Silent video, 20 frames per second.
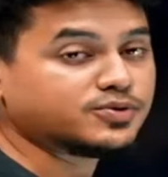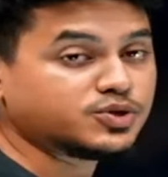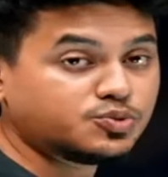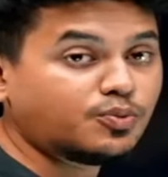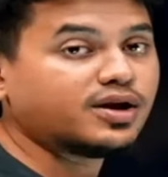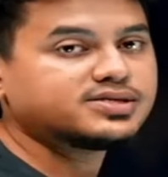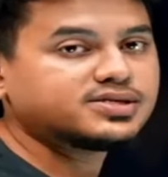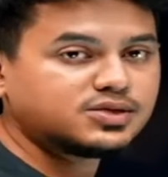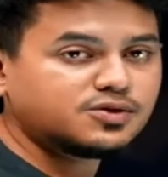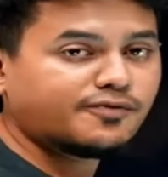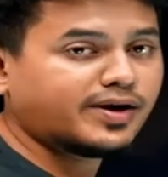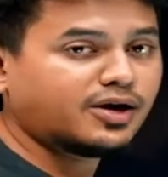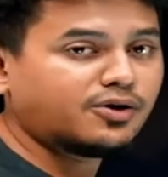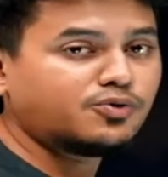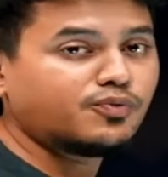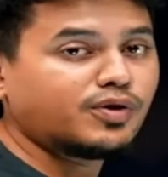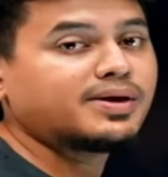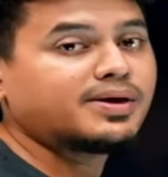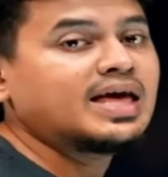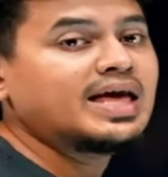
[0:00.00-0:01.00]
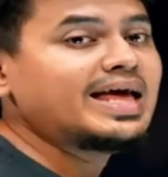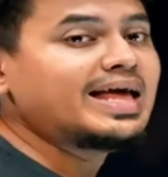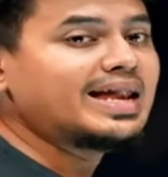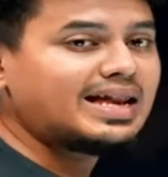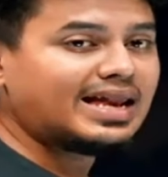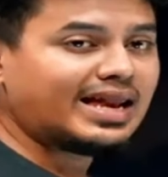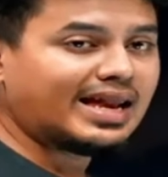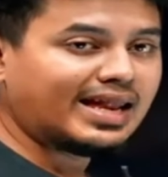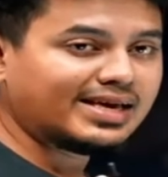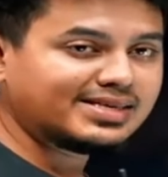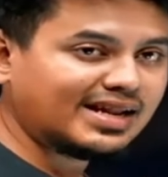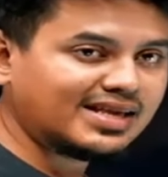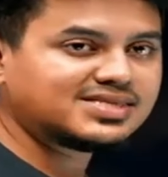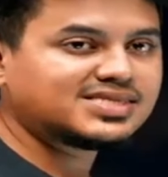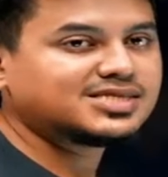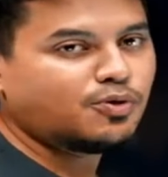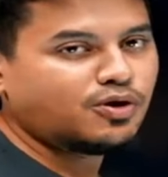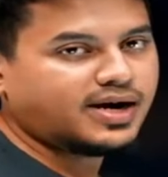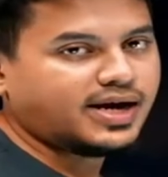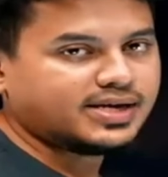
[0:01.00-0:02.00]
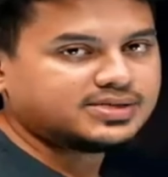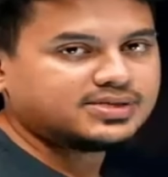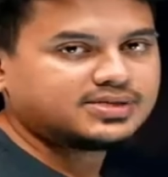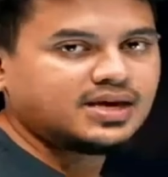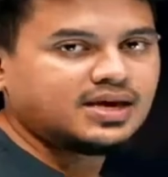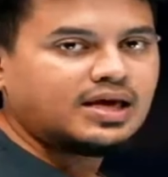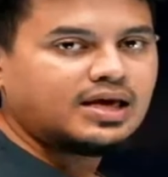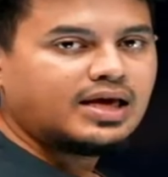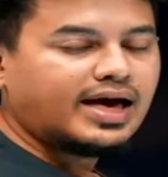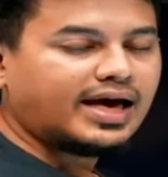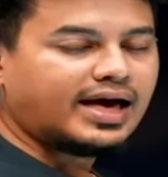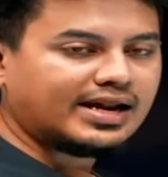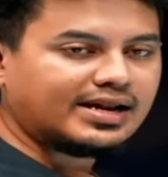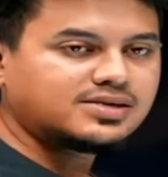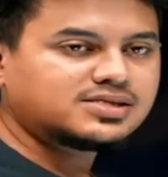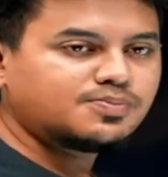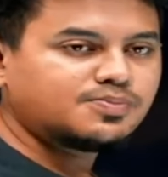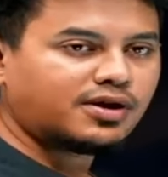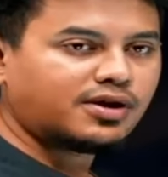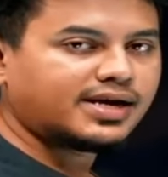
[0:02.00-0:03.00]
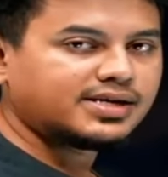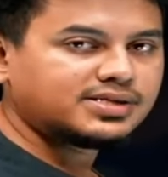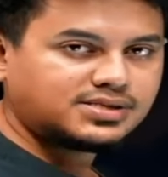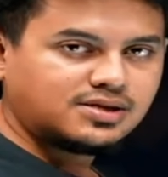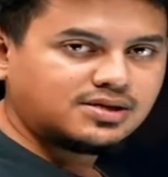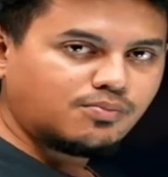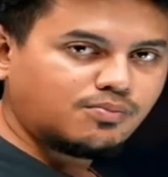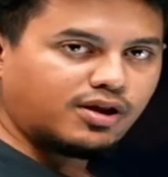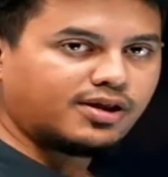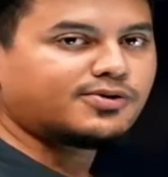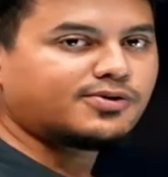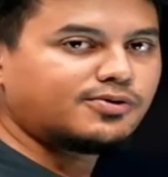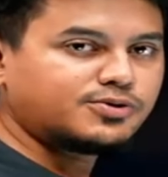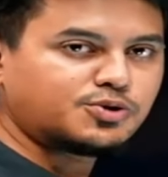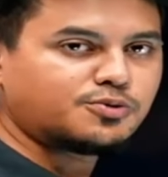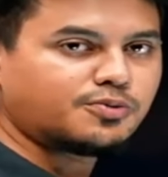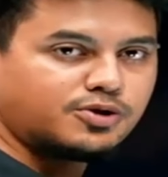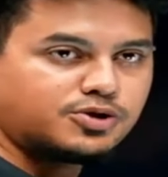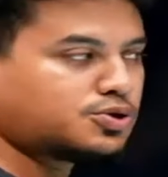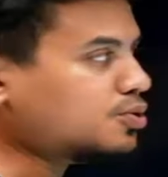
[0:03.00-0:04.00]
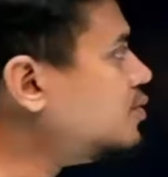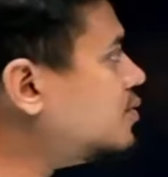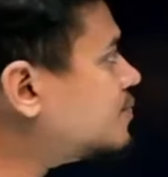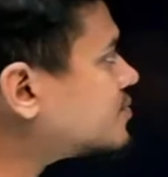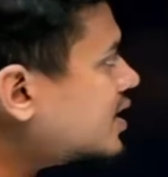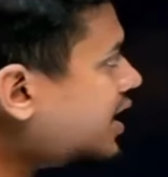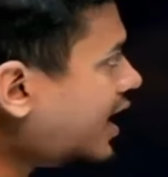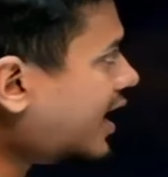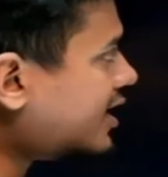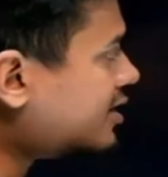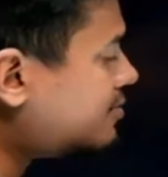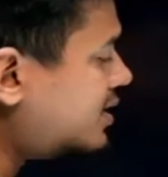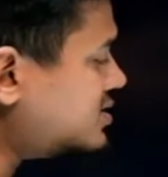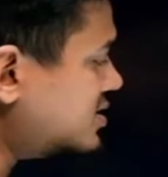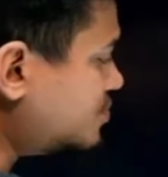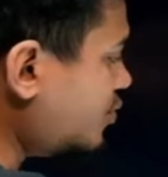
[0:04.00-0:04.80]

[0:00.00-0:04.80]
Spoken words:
anion will be least polarized, and least polarized molecule should show higher